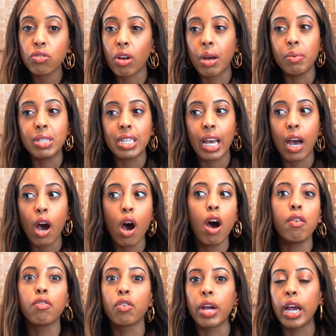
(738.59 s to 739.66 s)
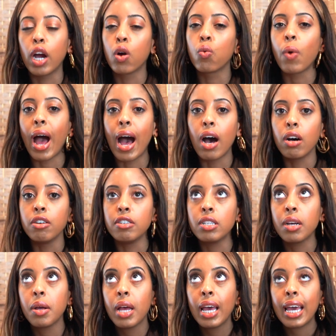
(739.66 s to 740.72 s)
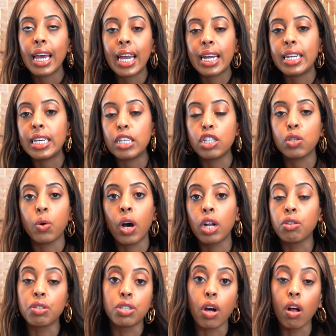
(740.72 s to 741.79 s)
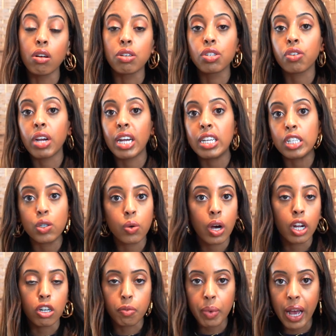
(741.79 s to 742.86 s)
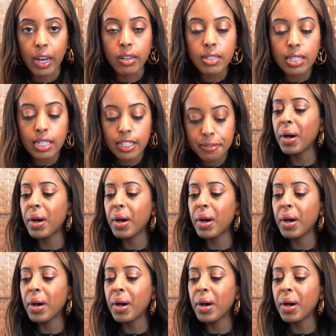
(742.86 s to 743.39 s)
So I would say hovering around $80 to $100 or 80 to 100 pounds.